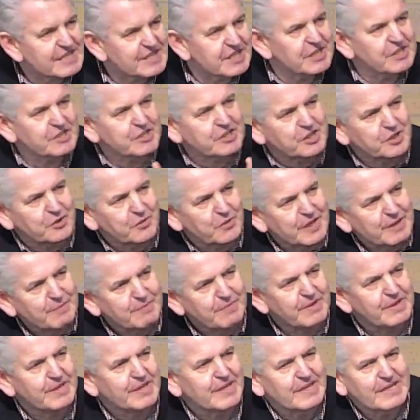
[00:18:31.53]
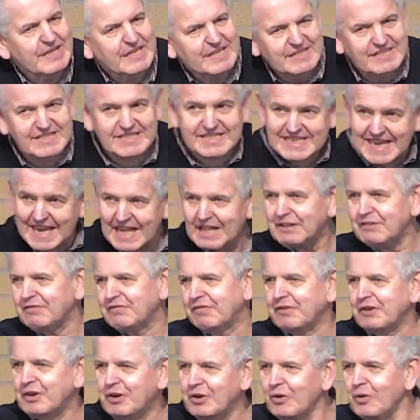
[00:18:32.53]
her to himself,
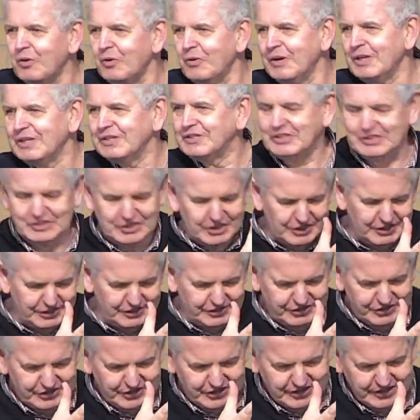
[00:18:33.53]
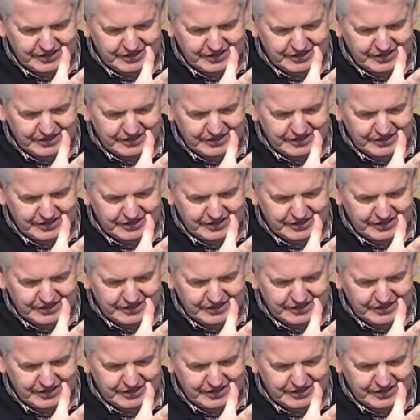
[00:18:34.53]
a glorious church.